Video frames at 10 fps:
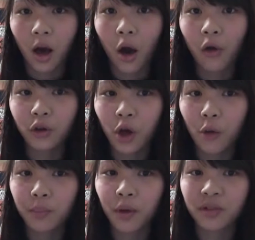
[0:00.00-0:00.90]
A Hong
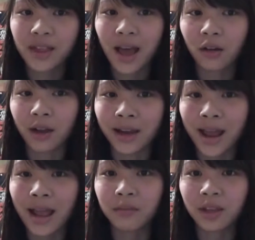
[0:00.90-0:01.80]
Kong bookseller
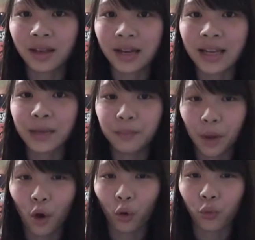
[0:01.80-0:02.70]
named Li
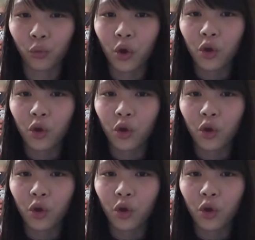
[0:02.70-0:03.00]
Bo,